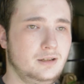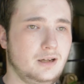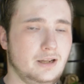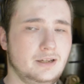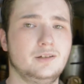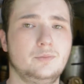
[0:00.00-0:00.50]

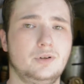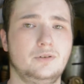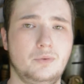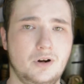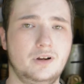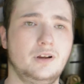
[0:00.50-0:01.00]
I needed to put
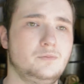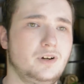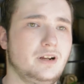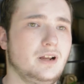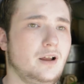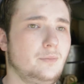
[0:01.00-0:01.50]
the parking
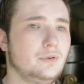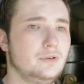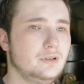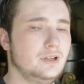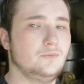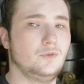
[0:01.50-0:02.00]
brake up,
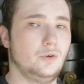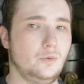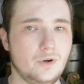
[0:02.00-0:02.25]
even though it